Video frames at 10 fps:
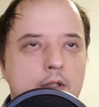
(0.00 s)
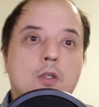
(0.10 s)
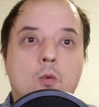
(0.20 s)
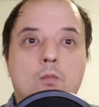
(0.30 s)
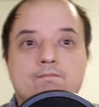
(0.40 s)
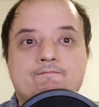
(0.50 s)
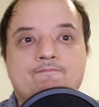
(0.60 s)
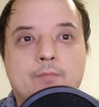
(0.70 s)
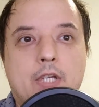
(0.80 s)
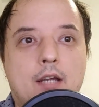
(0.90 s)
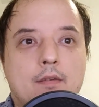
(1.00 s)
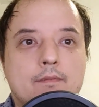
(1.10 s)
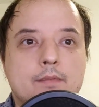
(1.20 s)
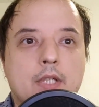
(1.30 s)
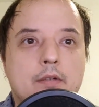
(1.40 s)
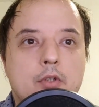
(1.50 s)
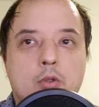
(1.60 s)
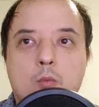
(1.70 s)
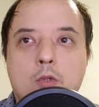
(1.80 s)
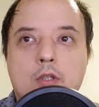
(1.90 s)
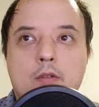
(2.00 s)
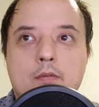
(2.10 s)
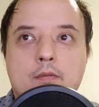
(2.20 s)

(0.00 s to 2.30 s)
So yeah, have a good one.